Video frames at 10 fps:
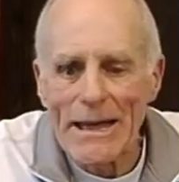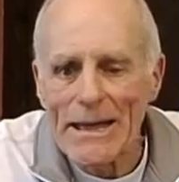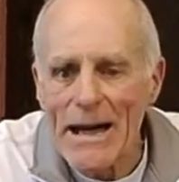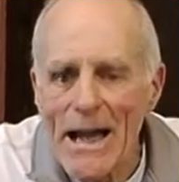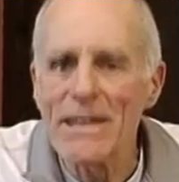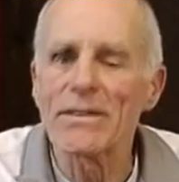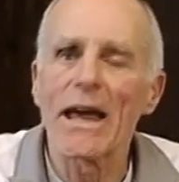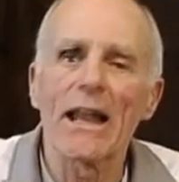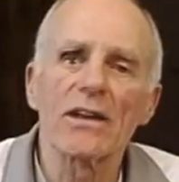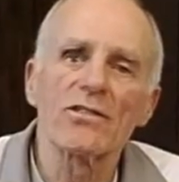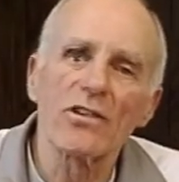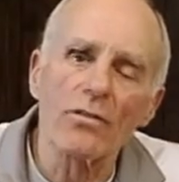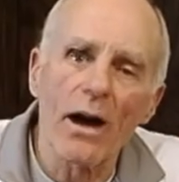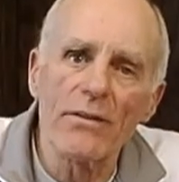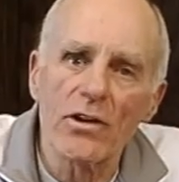Kind of analogous to
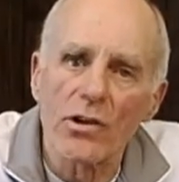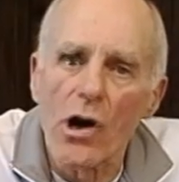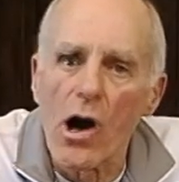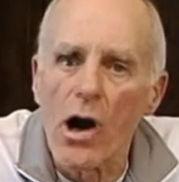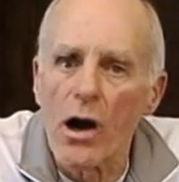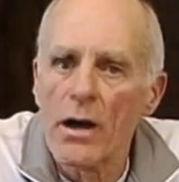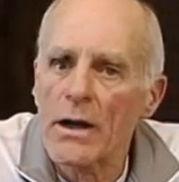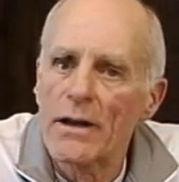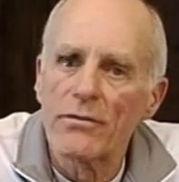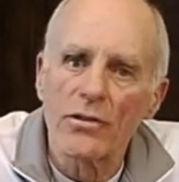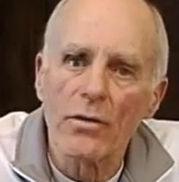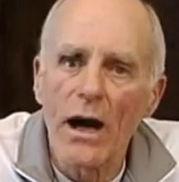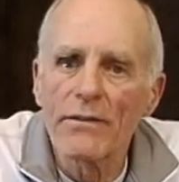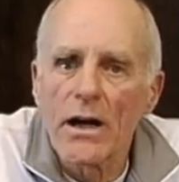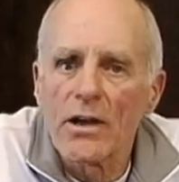driving your car. If you're
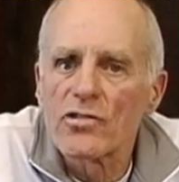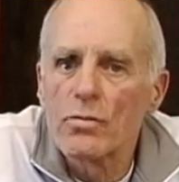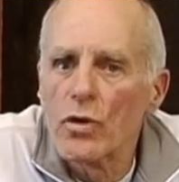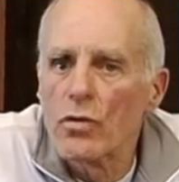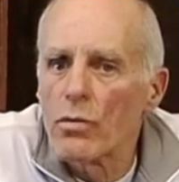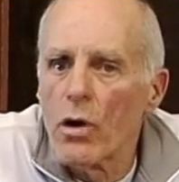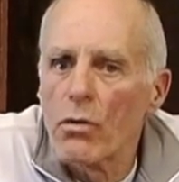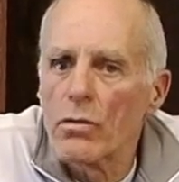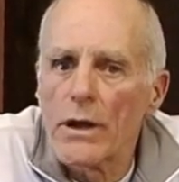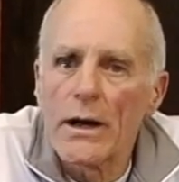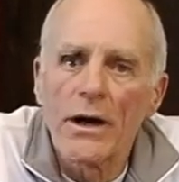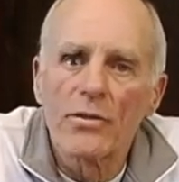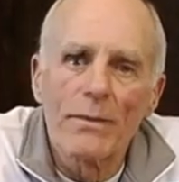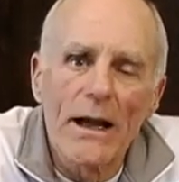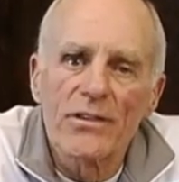driving on a smooth road at
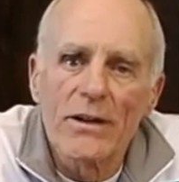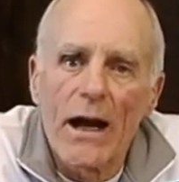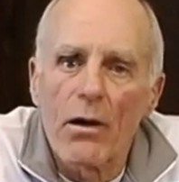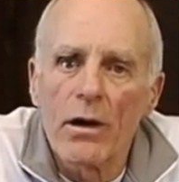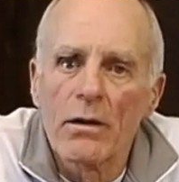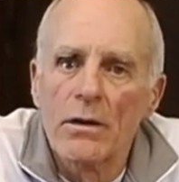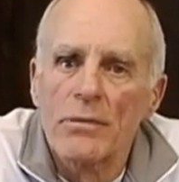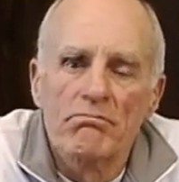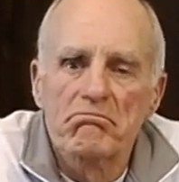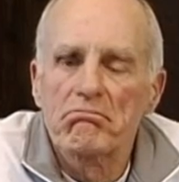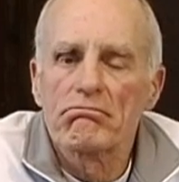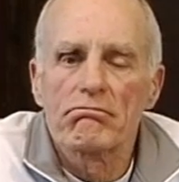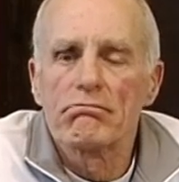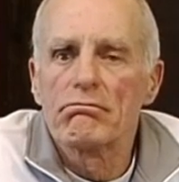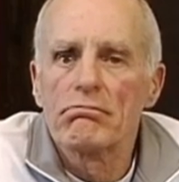100 miles an hour,
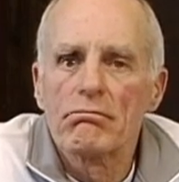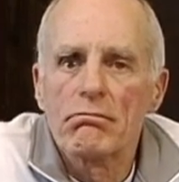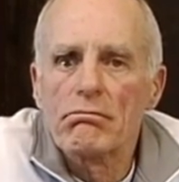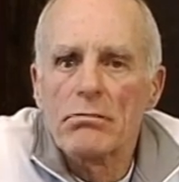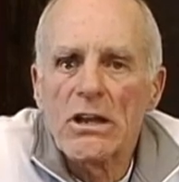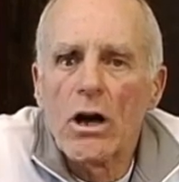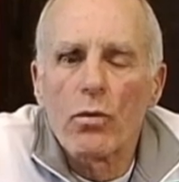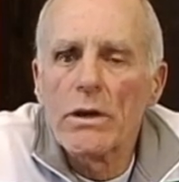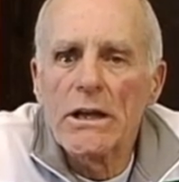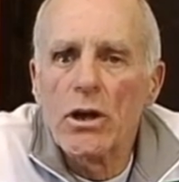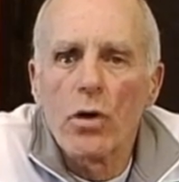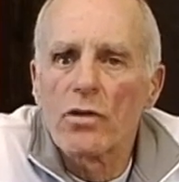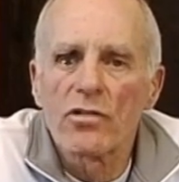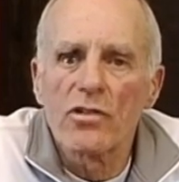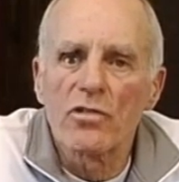you don't really
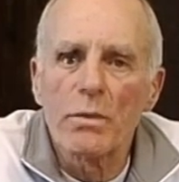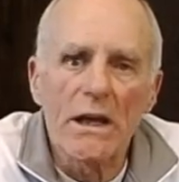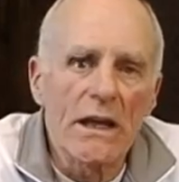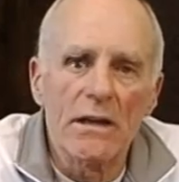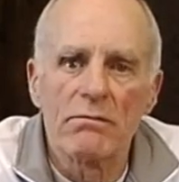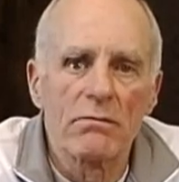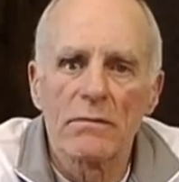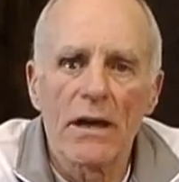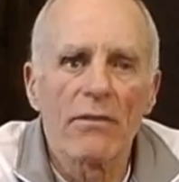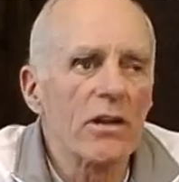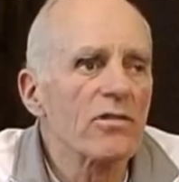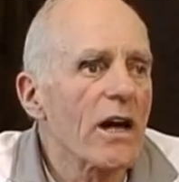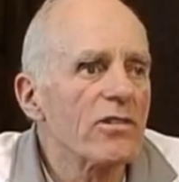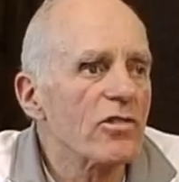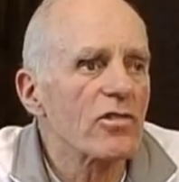notice the speed. Everything's
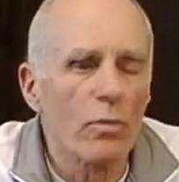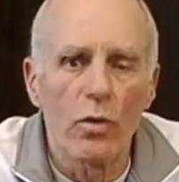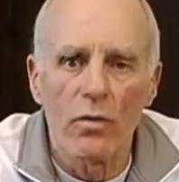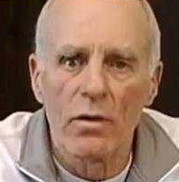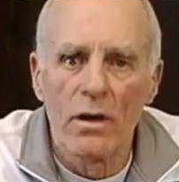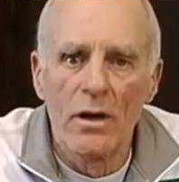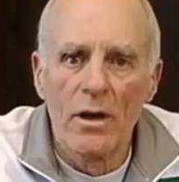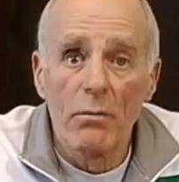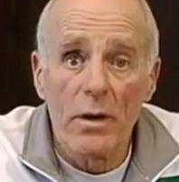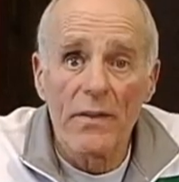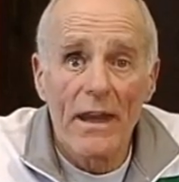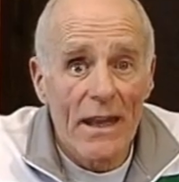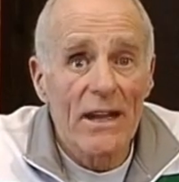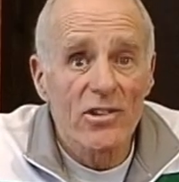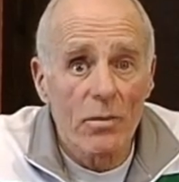nice and smooth. But then
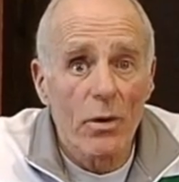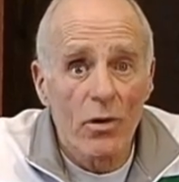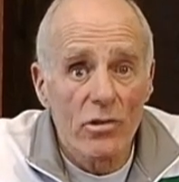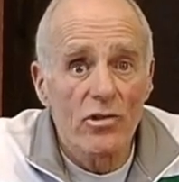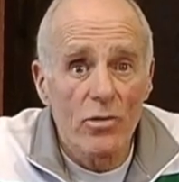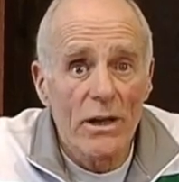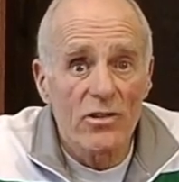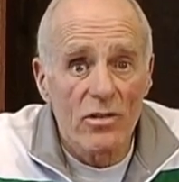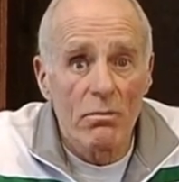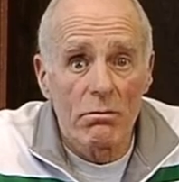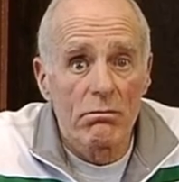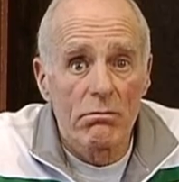let's suppose you hit some